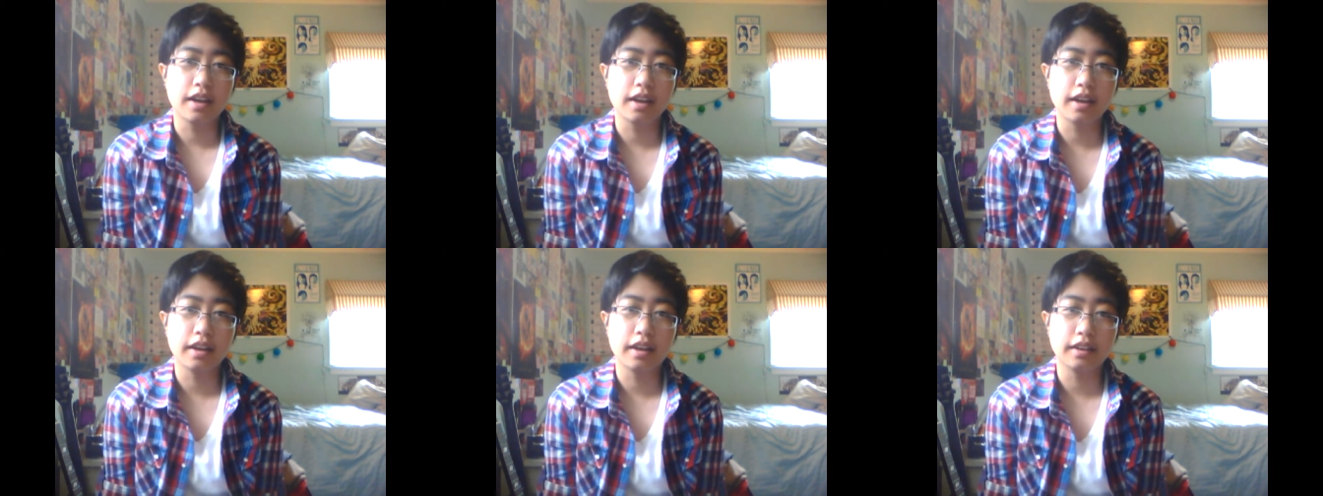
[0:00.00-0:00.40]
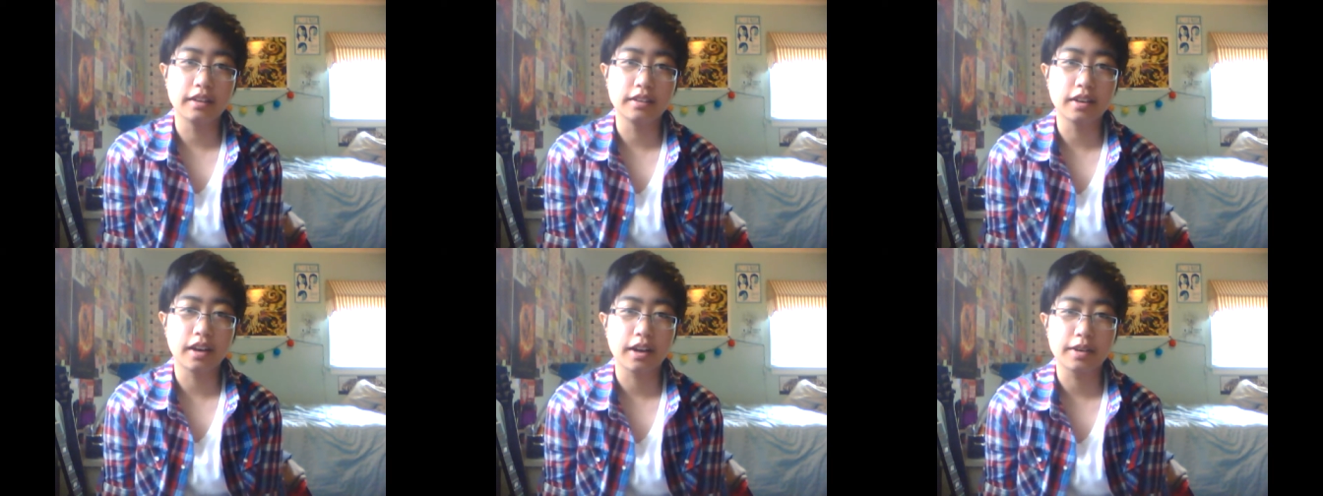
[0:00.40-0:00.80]

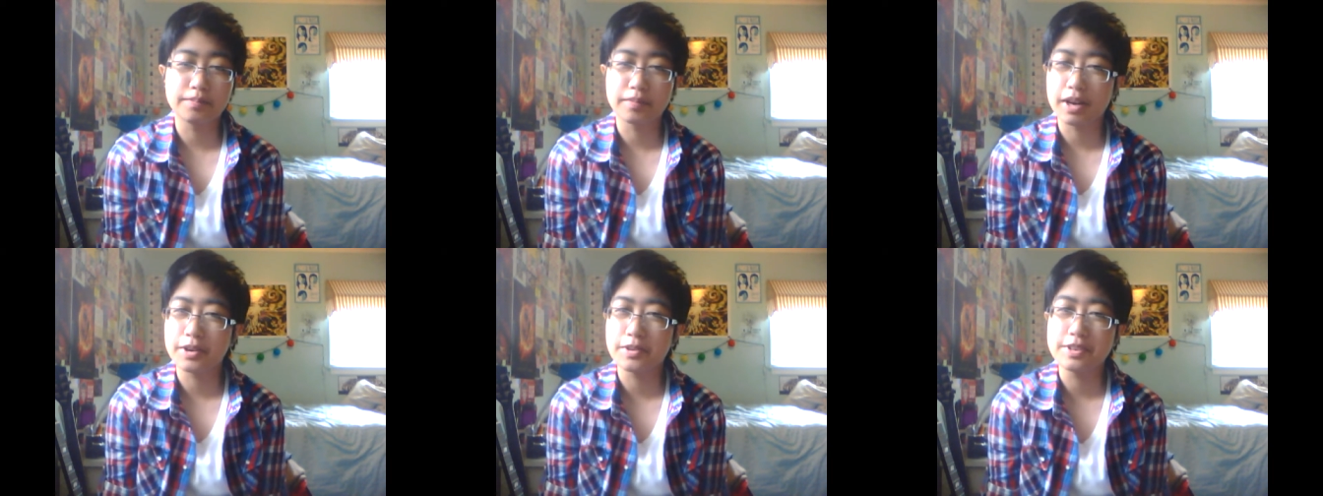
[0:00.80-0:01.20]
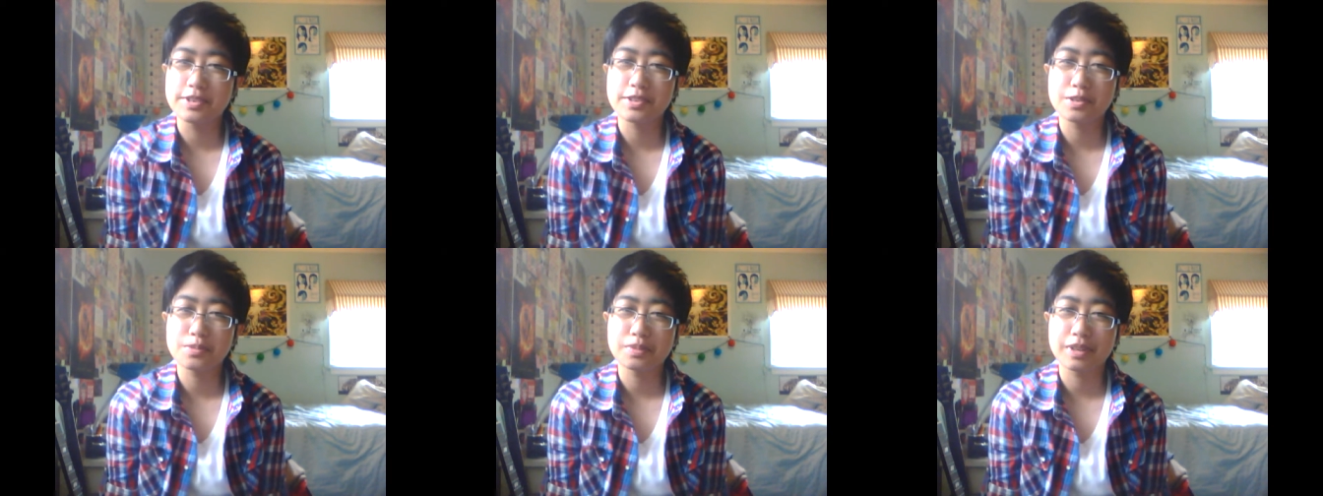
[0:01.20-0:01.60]
And my
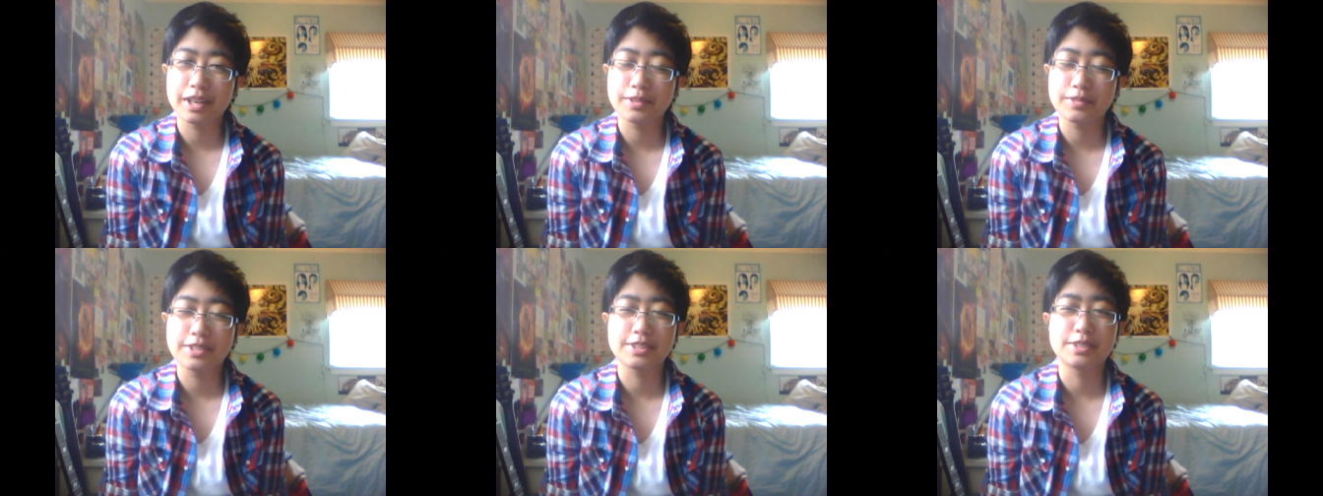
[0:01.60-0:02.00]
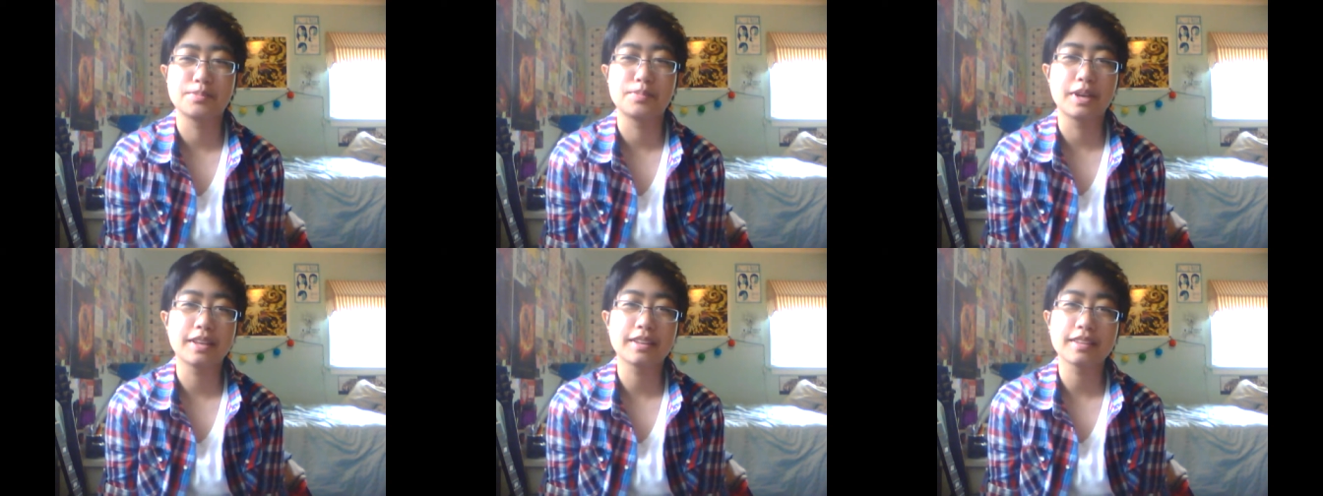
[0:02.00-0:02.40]
original plan was to
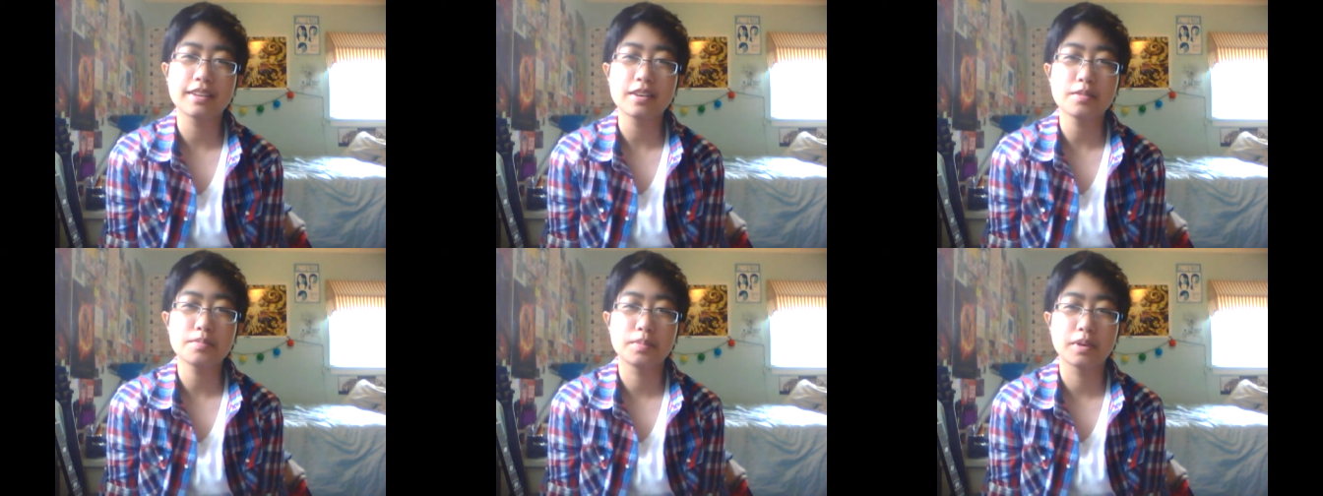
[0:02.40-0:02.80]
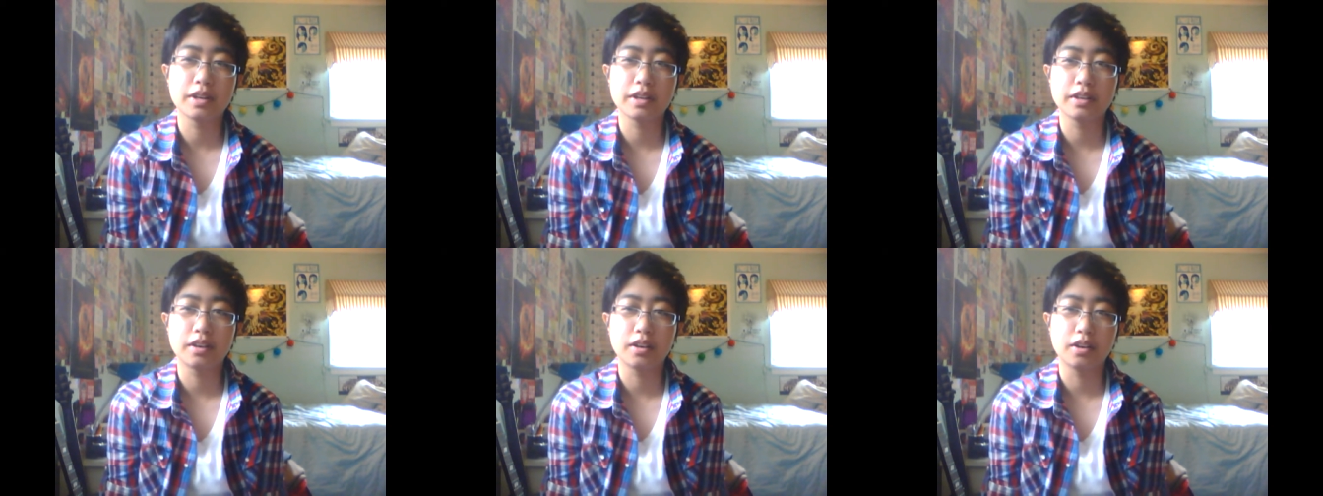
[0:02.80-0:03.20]
bike there,
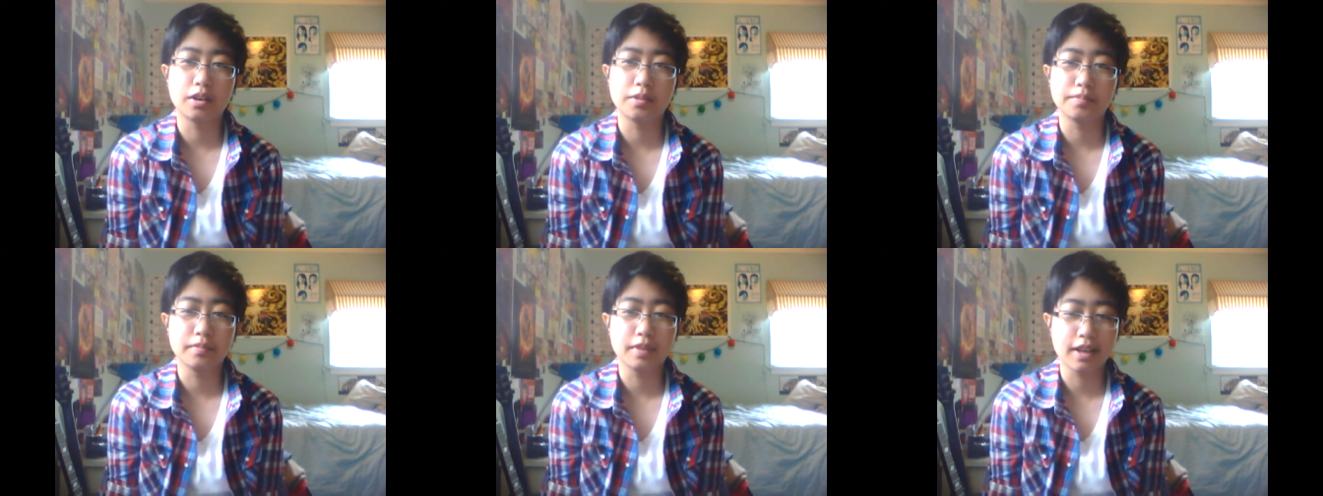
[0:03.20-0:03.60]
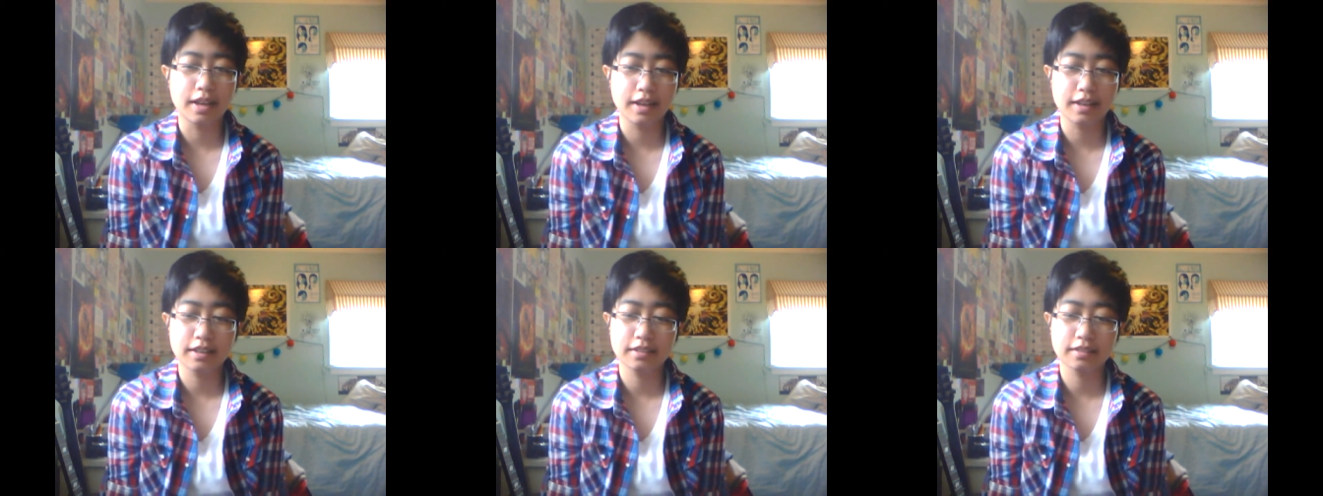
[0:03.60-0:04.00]
but
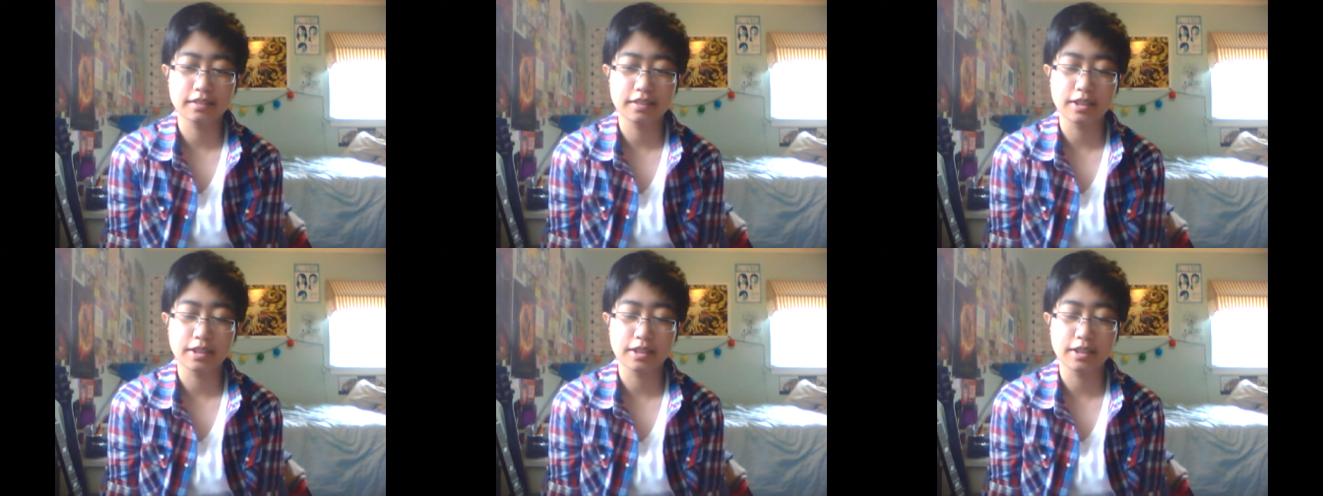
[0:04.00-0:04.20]
A,